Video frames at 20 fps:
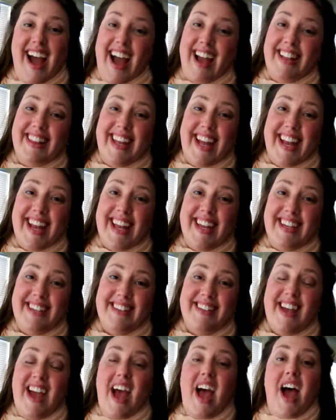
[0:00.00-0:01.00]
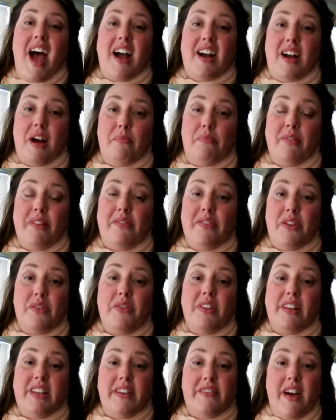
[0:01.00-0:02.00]
Hi ladies! A couple of you
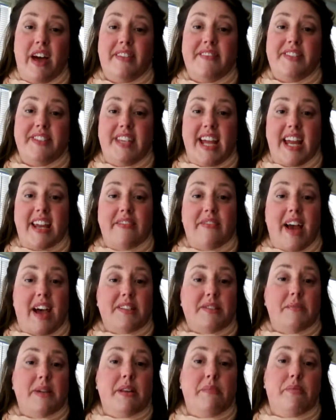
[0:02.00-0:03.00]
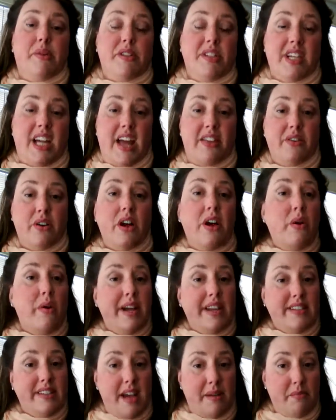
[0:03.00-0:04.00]
that live out of state have asked me to put together a
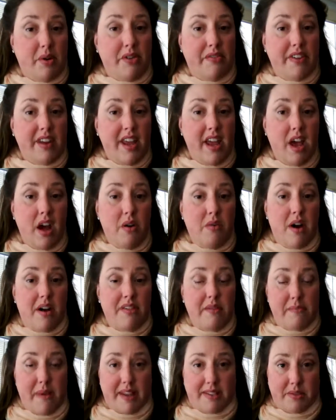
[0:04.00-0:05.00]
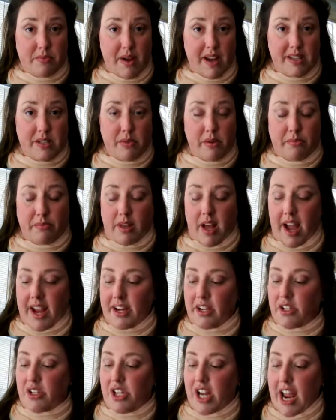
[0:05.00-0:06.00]
quick demo video on the best way to apply
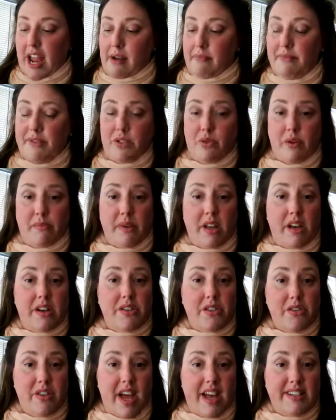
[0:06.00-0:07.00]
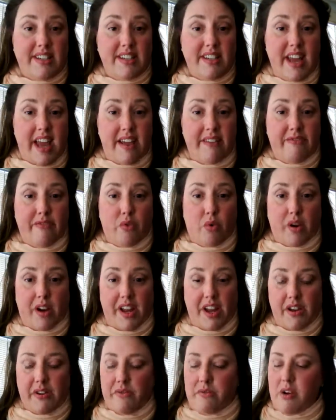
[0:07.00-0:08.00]
your jams, so I'm going to do that today for
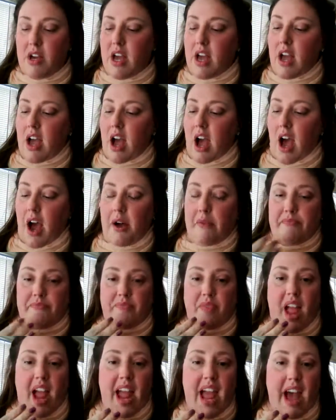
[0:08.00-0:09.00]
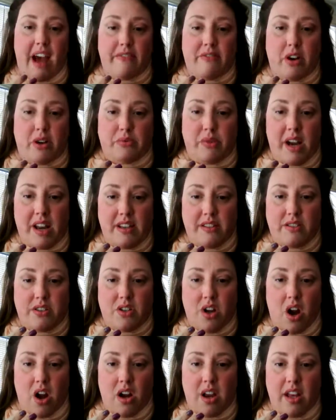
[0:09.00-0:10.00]
you. I have already
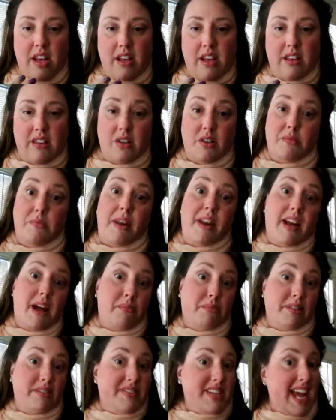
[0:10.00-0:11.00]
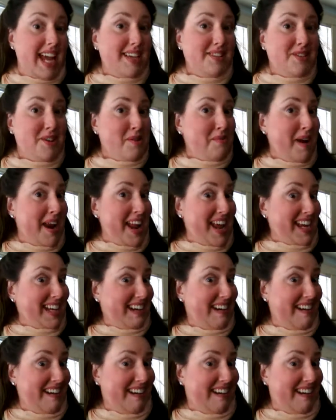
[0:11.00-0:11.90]
started. There's been a couple of takes already.